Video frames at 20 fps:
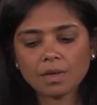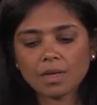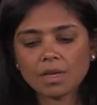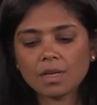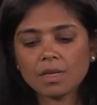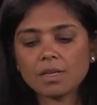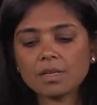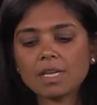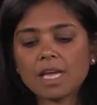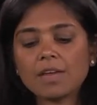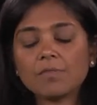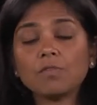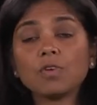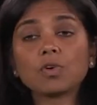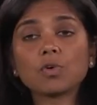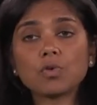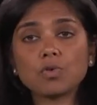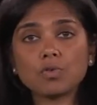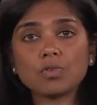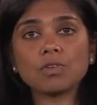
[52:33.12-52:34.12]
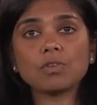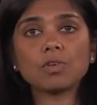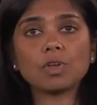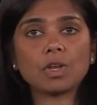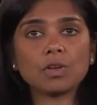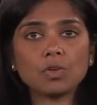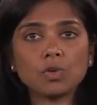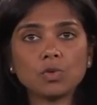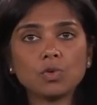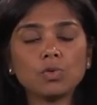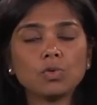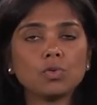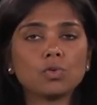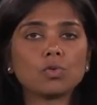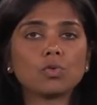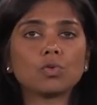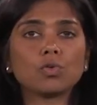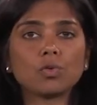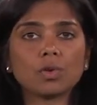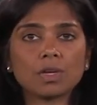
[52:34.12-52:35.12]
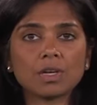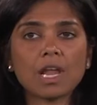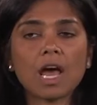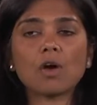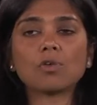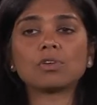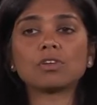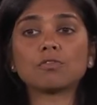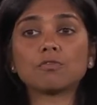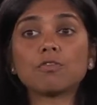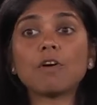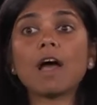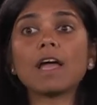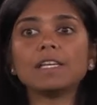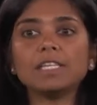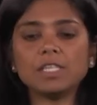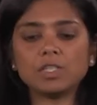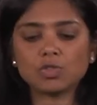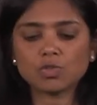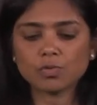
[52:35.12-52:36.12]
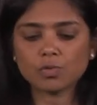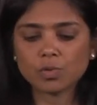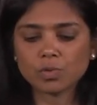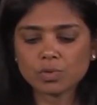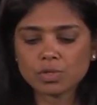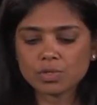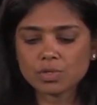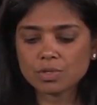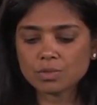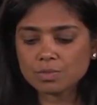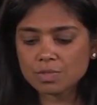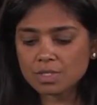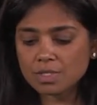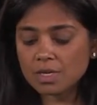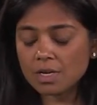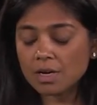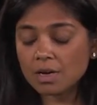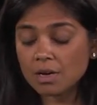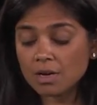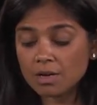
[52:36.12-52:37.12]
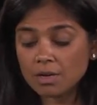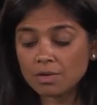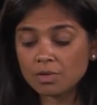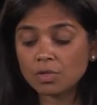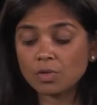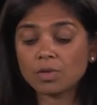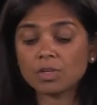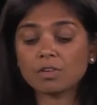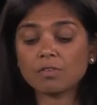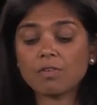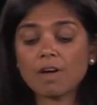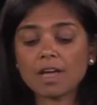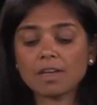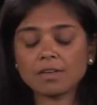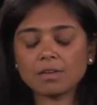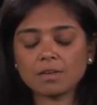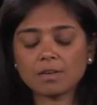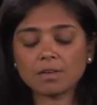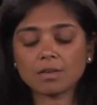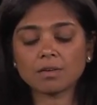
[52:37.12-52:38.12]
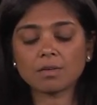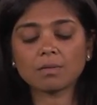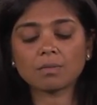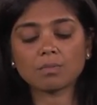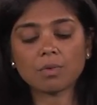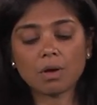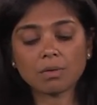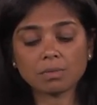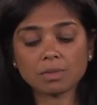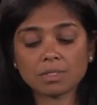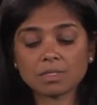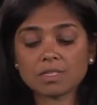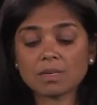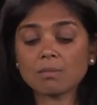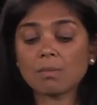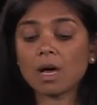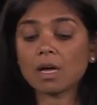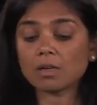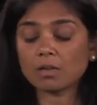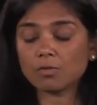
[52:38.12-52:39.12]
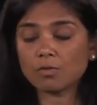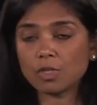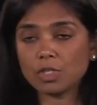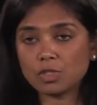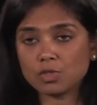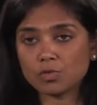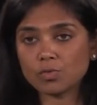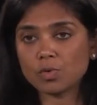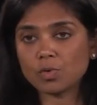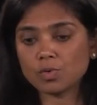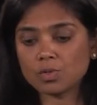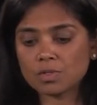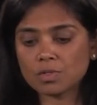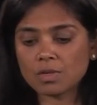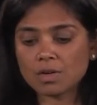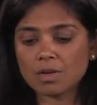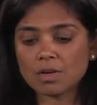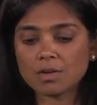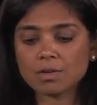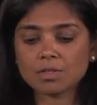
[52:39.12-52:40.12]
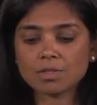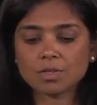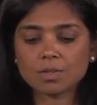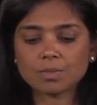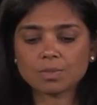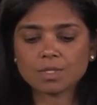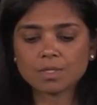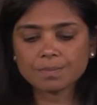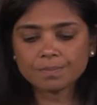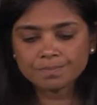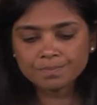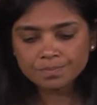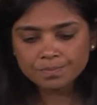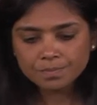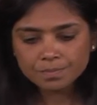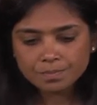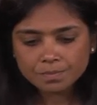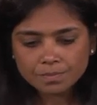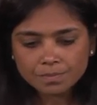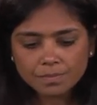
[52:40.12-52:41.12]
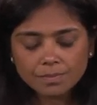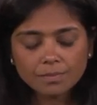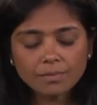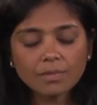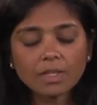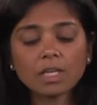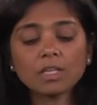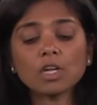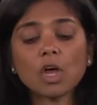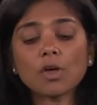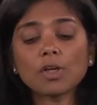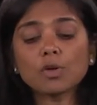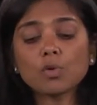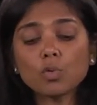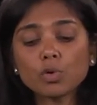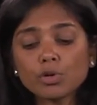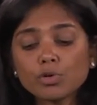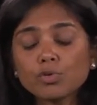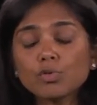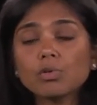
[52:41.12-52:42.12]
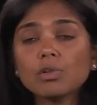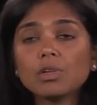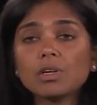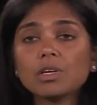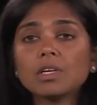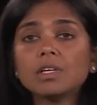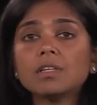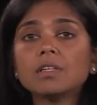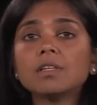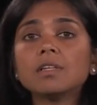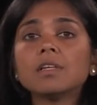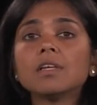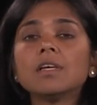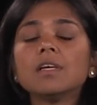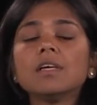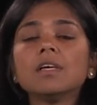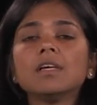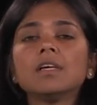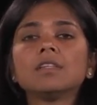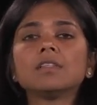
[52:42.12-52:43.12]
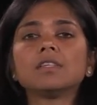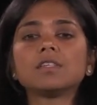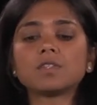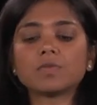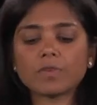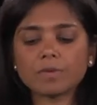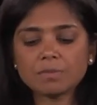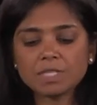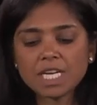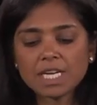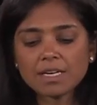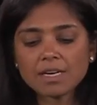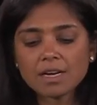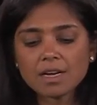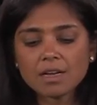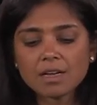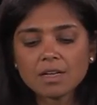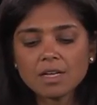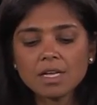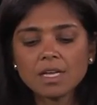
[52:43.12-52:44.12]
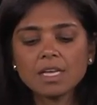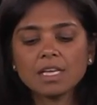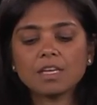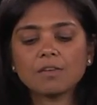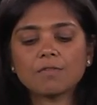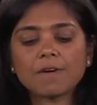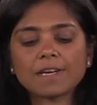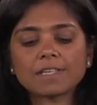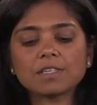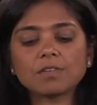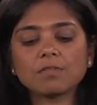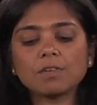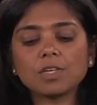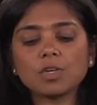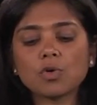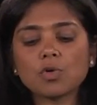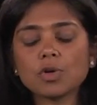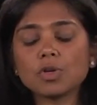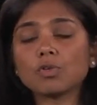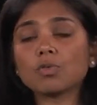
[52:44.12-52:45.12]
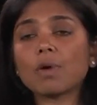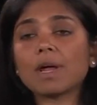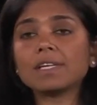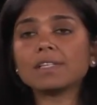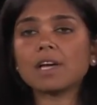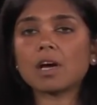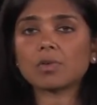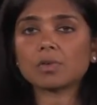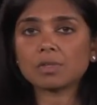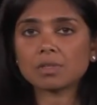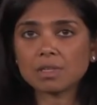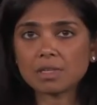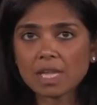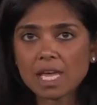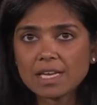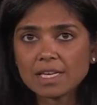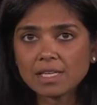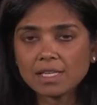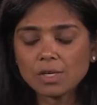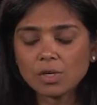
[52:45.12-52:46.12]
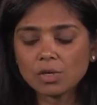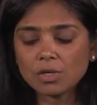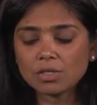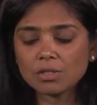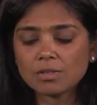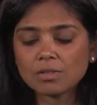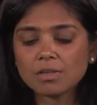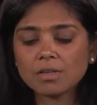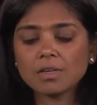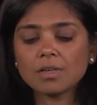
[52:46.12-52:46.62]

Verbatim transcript: Okay, and we're going to, and you know, you can now define each of those terms. Uh, you can define a probabilistic model for each of those uh, terms. Now, in order to learn this from data, effectively you're going to write out the likelihood